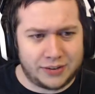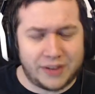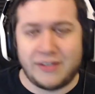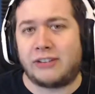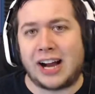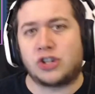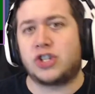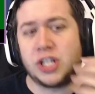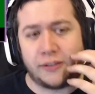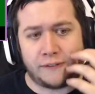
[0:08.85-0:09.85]
I've never actually
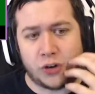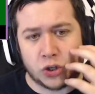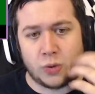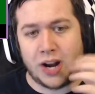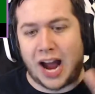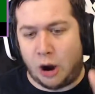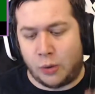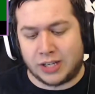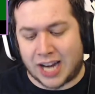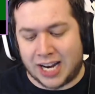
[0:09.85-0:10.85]
seen the first one. I
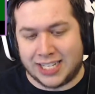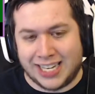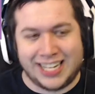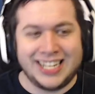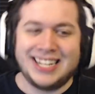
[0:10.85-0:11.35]
always kind of did,